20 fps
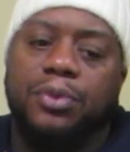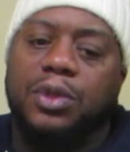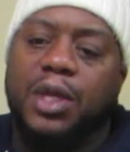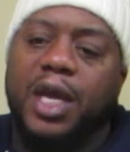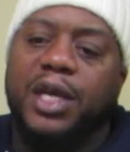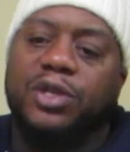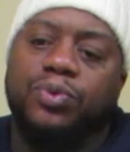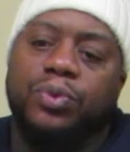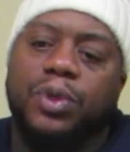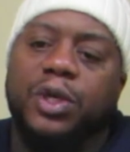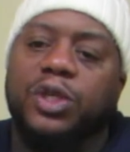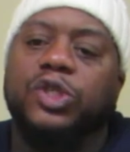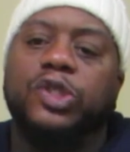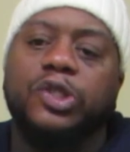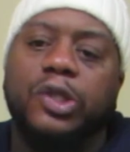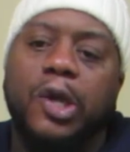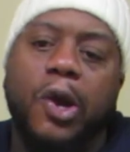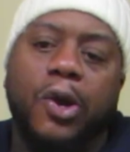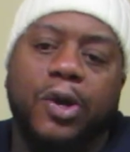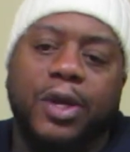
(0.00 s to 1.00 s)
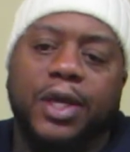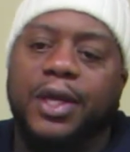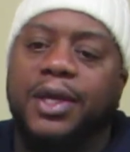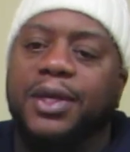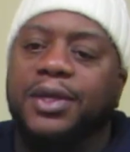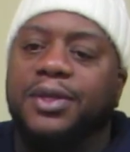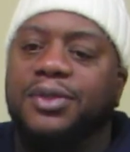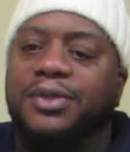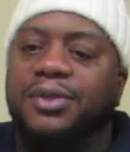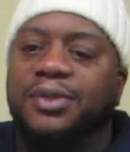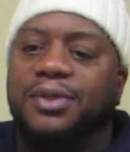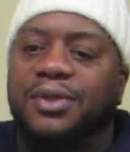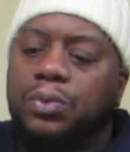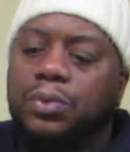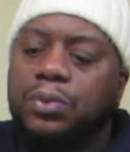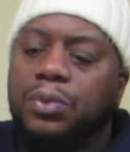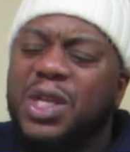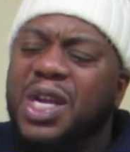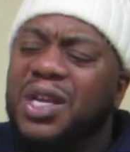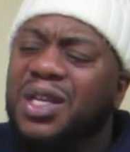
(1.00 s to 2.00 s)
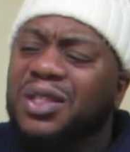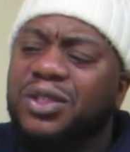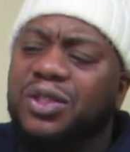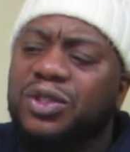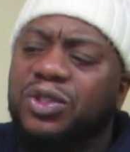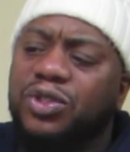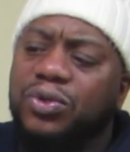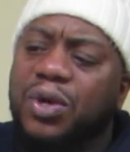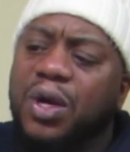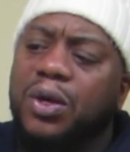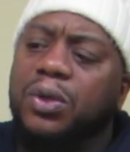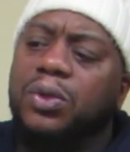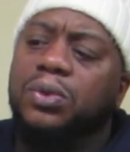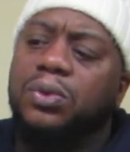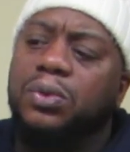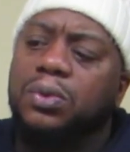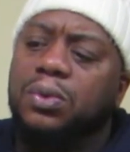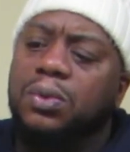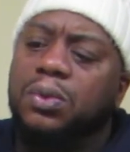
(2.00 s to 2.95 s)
That's what a start is. It's a struggle.